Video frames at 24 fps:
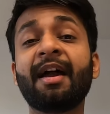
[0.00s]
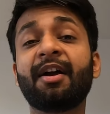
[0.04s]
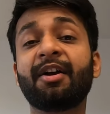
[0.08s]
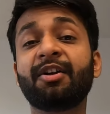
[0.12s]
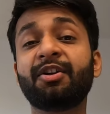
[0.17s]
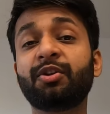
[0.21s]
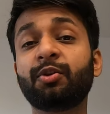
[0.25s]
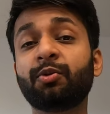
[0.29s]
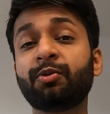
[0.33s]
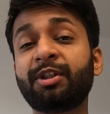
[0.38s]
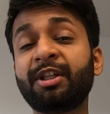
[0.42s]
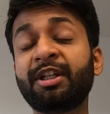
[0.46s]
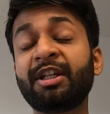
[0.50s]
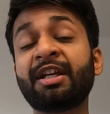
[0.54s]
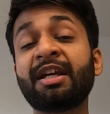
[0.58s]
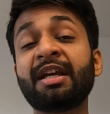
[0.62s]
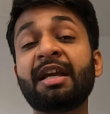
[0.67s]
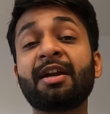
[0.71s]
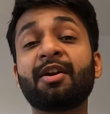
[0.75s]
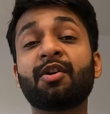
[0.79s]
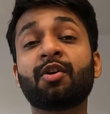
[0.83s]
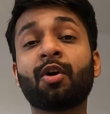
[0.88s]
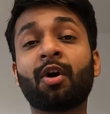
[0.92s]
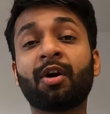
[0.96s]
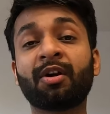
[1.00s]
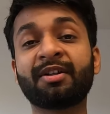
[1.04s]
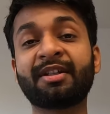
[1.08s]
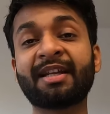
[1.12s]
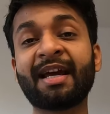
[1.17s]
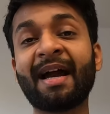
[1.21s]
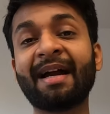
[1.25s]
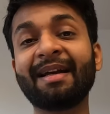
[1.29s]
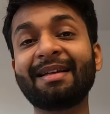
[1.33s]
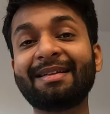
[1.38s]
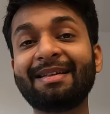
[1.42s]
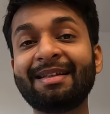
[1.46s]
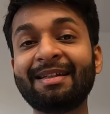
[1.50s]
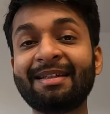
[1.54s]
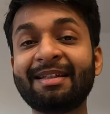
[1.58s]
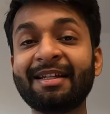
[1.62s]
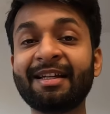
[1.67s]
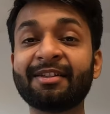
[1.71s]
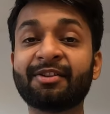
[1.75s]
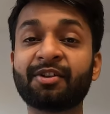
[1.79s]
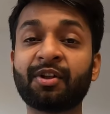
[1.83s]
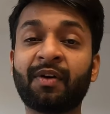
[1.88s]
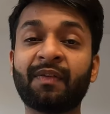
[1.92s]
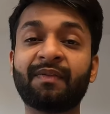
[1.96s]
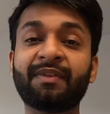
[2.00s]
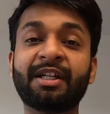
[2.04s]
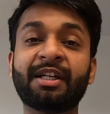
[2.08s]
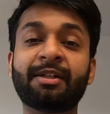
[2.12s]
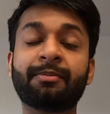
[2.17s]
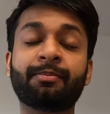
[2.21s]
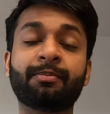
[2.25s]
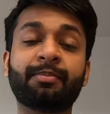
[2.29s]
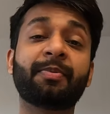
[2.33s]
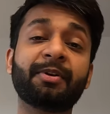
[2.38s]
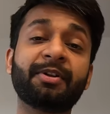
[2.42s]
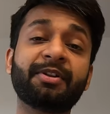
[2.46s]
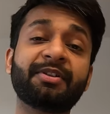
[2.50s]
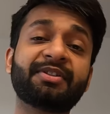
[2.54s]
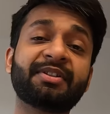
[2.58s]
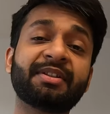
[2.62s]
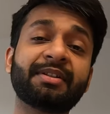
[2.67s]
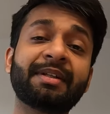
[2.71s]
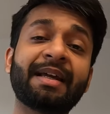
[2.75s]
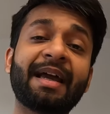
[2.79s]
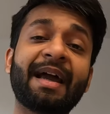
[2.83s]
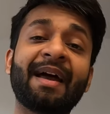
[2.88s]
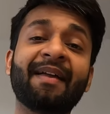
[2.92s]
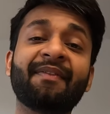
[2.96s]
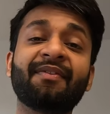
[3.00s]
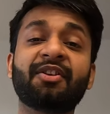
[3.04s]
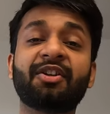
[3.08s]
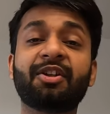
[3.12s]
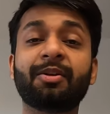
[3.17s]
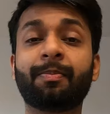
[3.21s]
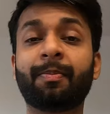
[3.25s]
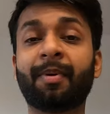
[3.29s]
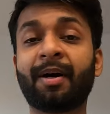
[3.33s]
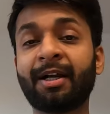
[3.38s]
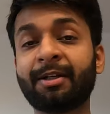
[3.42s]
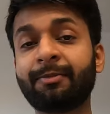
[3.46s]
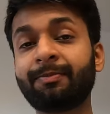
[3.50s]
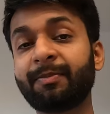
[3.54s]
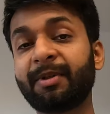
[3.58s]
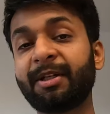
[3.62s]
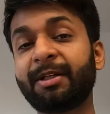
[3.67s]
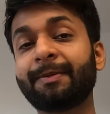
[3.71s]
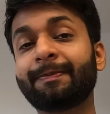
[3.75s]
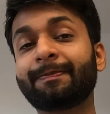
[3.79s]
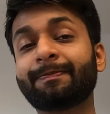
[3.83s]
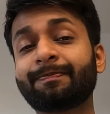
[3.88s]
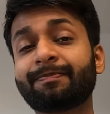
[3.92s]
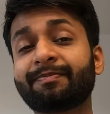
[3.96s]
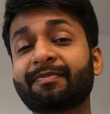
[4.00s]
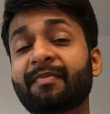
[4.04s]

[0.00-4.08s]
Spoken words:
you the contact details of that person and the department.